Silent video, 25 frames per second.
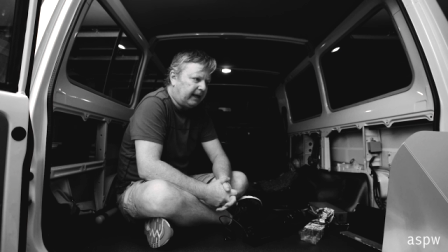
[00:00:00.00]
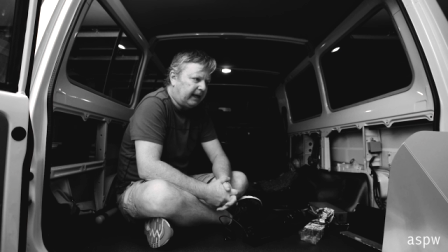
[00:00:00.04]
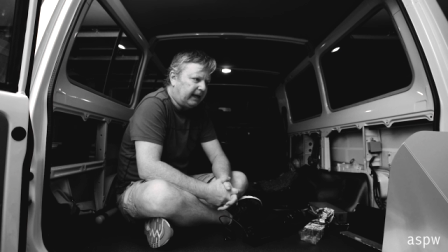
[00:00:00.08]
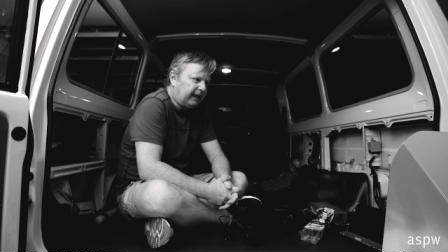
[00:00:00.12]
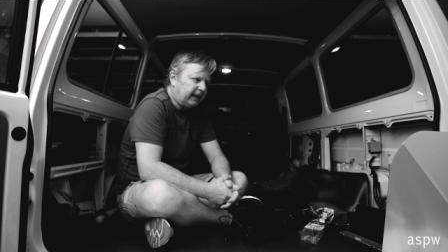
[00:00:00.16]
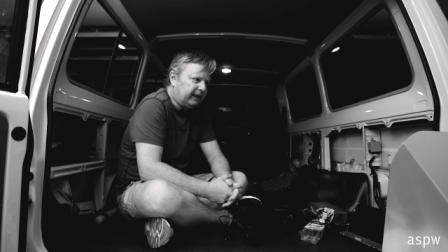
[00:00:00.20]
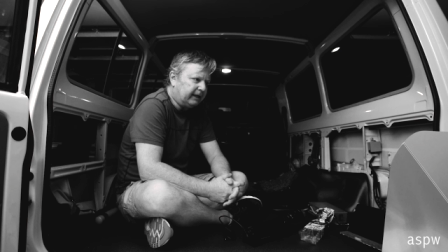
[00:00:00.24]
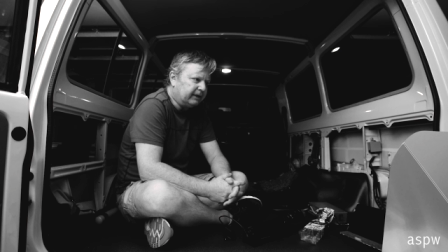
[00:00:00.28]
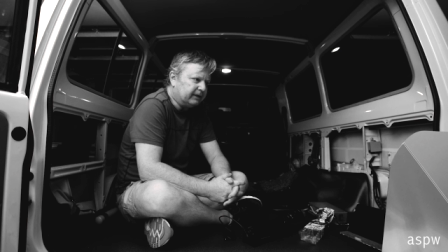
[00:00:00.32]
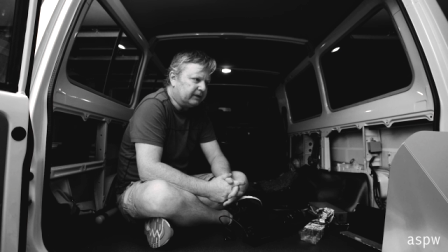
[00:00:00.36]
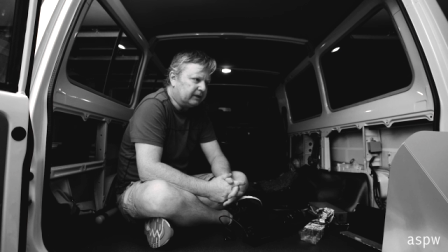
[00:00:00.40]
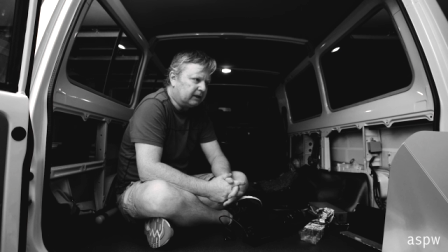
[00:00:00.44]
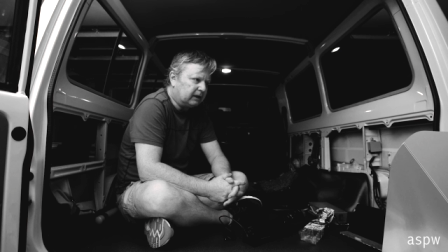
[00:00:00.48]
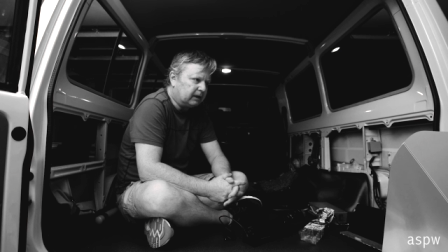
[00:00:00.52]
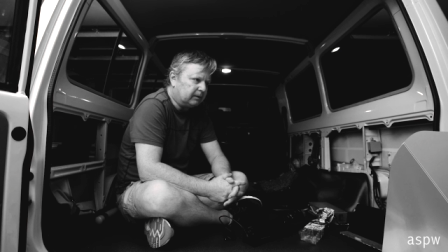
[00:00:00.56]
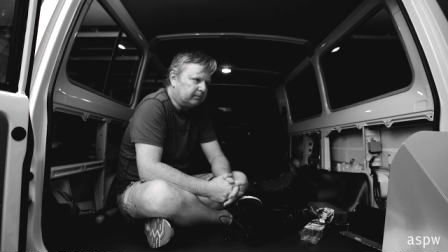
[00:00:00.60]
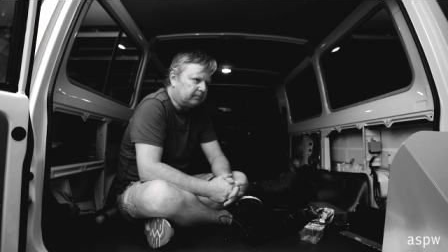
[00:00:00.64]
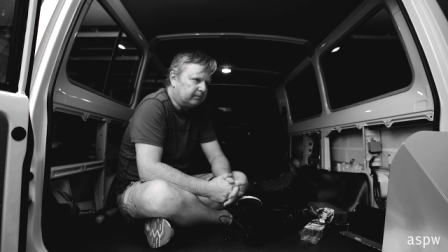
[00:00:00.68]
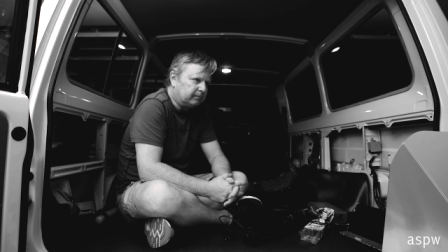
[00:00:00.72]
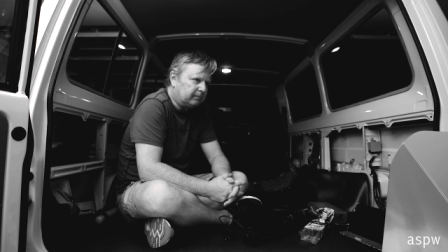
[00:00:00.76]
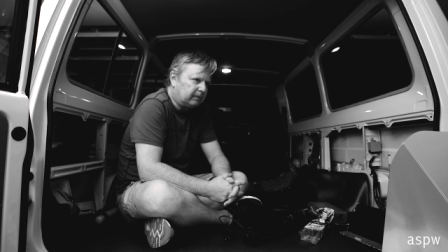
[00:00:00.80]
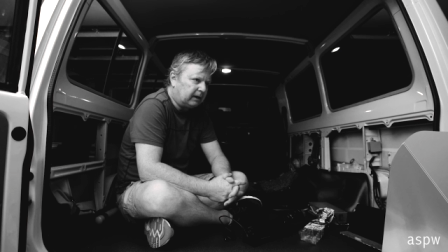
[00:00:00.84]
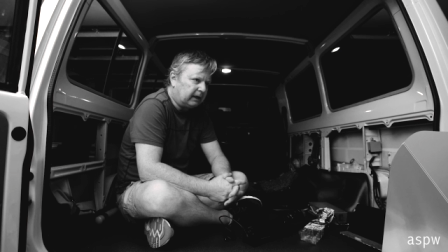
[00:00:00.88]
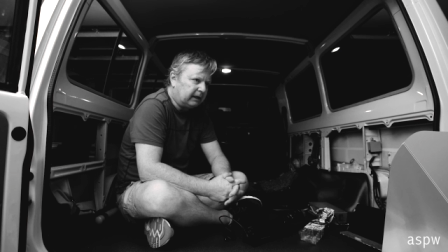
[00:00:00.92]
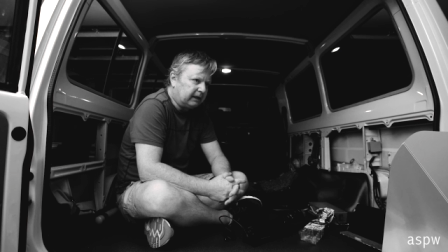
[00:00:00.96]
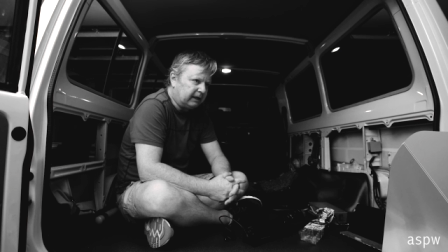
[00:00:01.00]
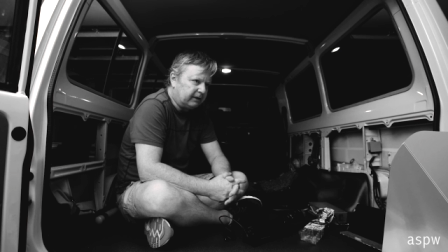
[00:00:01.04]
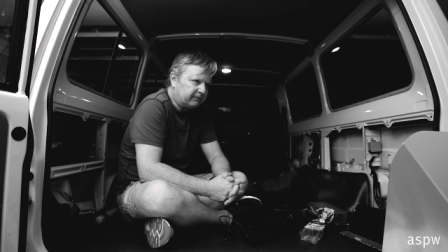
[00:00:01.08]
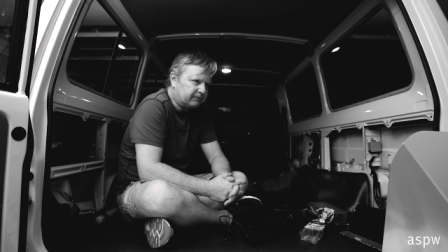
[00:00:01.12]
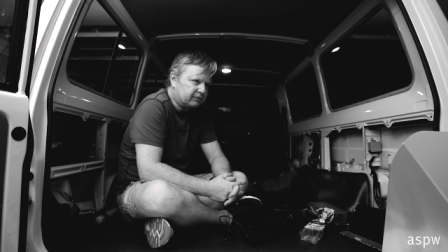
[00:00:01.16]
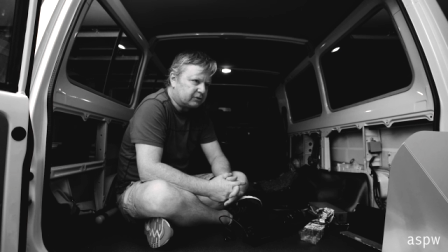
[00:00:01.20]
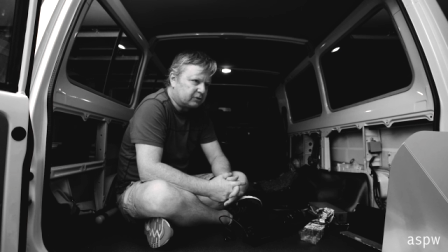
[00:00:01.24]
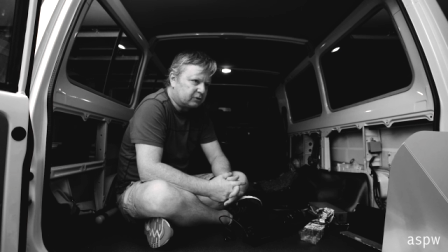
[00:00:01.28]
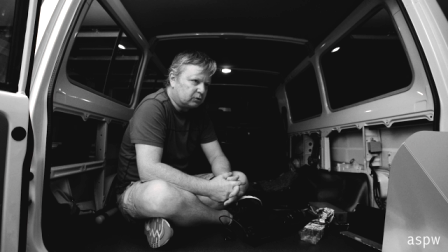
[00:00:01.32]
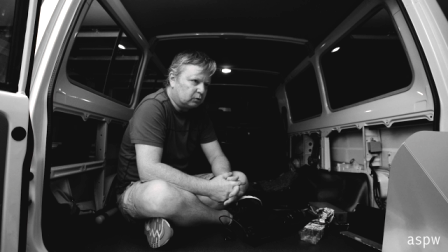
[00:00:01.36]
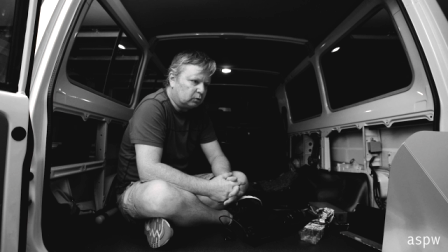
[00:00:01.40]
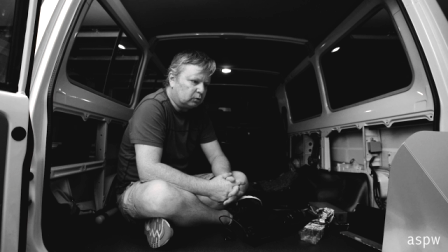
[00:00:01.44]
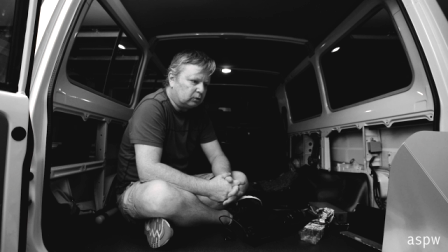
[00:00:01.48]
And um, I
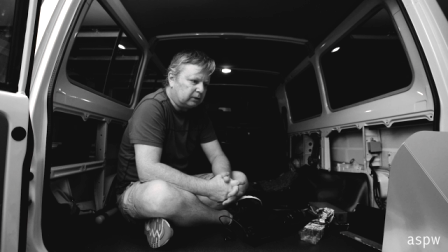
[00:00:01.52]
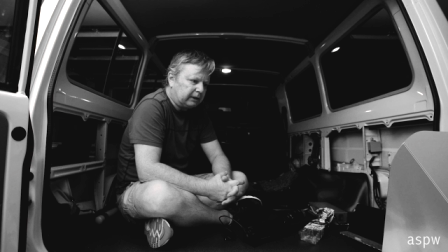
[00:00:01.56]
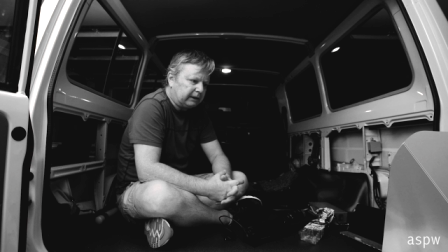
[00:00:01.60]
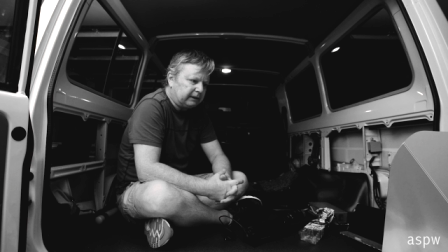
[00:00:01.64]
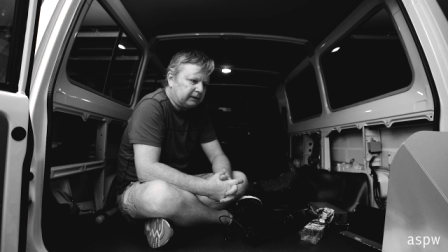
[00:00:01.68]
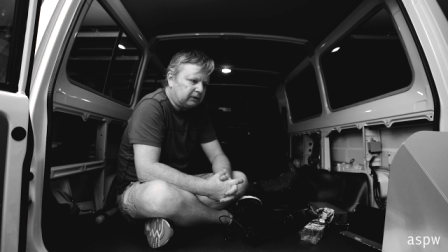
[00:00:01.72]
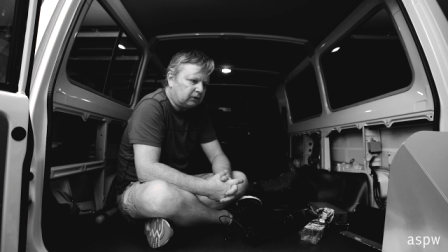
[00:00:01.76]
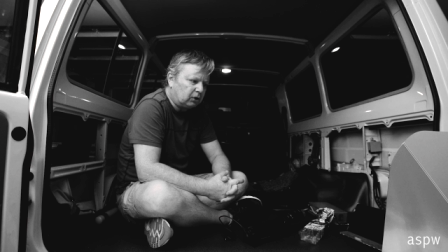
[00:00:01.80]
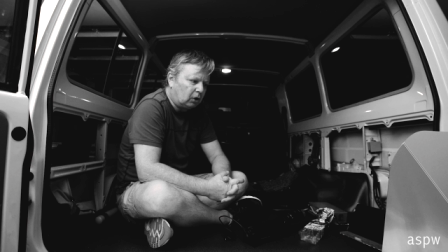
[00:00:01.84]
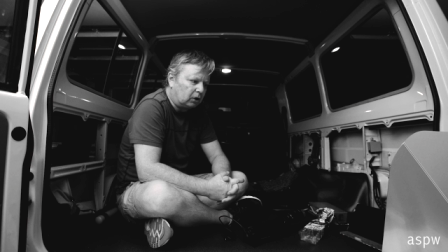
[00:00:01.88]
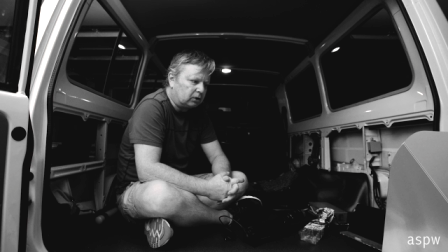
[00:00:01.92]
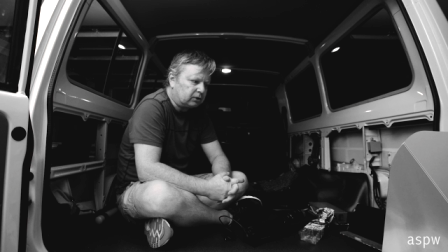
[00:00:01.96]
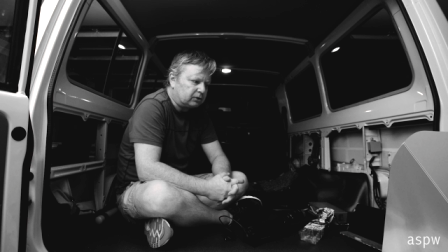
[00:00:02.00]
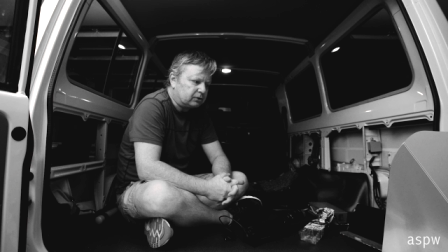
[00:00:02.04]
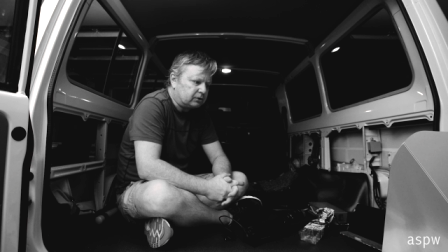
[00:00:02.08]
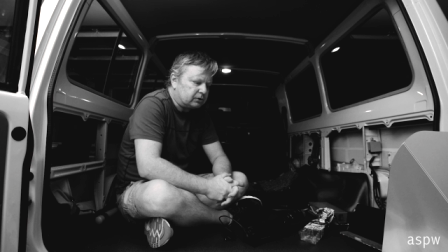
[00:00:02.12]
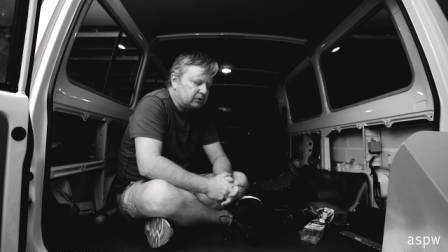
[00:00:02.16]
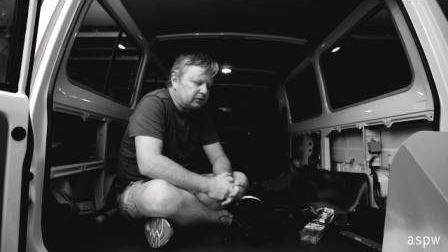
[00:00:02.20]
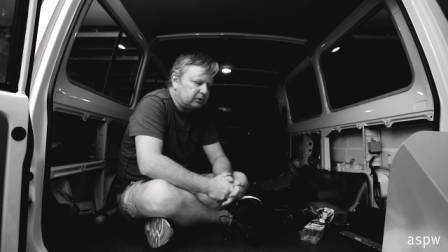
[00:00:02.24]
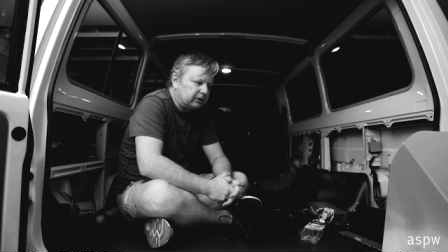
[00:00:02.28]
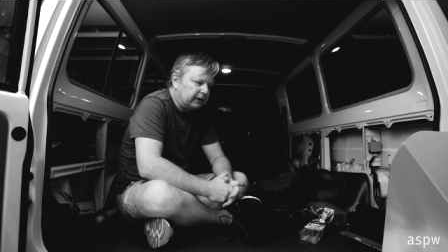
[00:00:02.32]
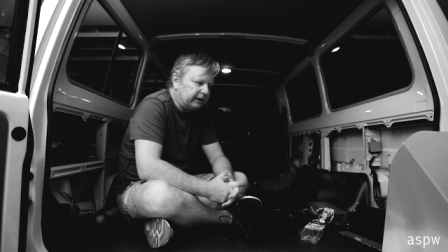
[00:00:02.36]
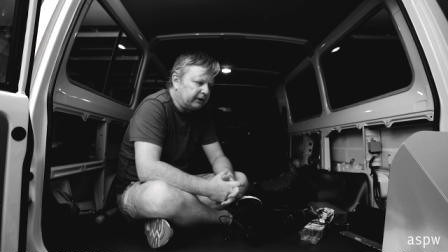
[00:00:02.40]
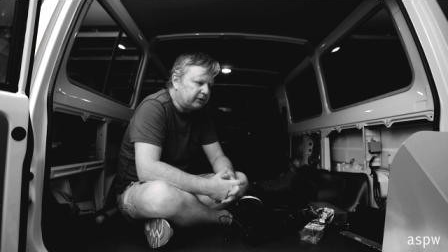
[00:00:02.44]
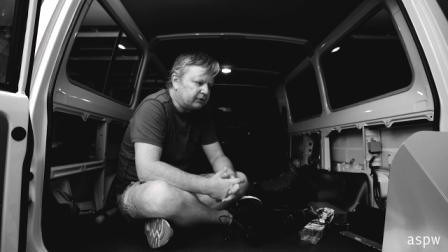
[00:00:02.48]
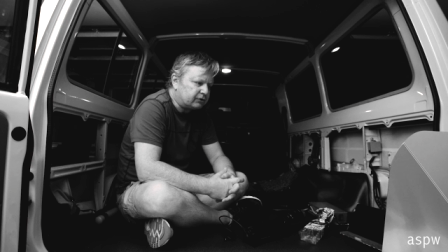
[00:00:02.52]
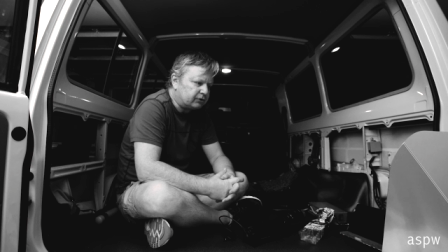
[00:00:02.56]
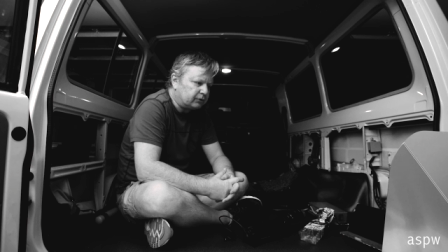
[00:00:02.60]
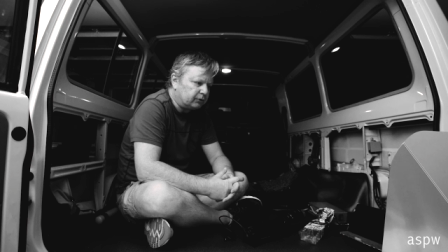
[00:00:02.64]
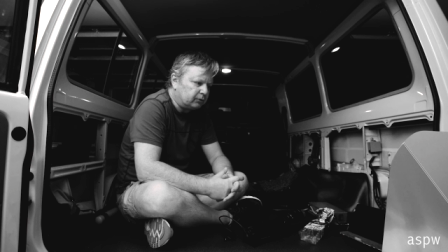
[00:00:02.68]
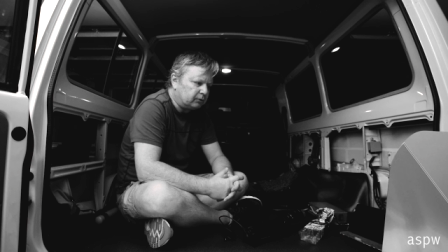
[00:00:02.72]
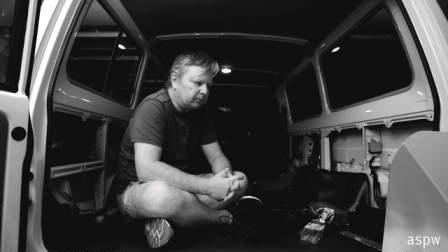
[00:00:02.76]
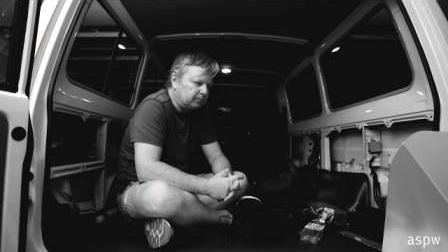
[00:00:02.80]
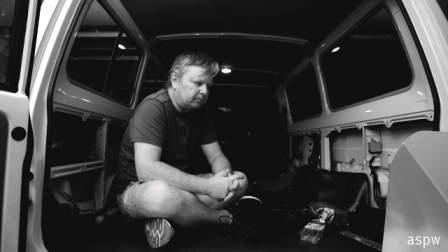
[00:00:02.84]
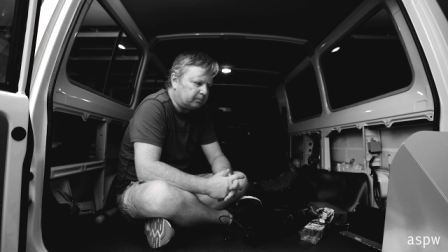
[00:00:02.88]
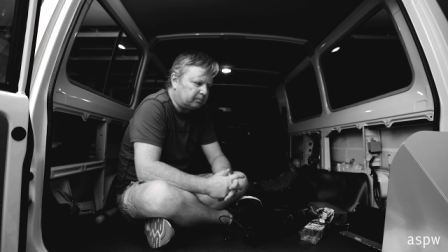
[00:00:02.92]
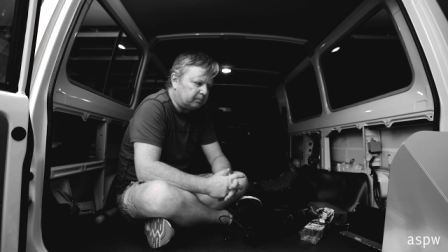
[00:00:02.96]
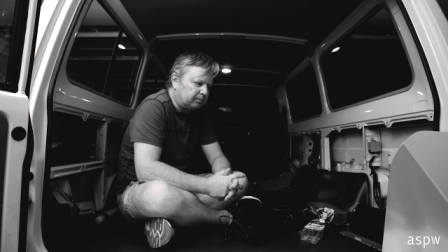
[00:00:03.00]
left school and got
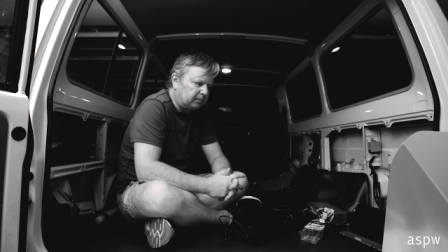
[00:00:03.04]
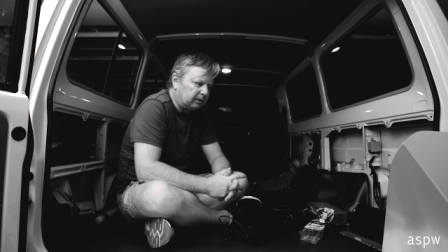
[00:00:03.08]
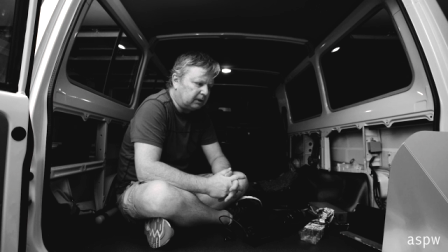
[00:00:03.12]
into,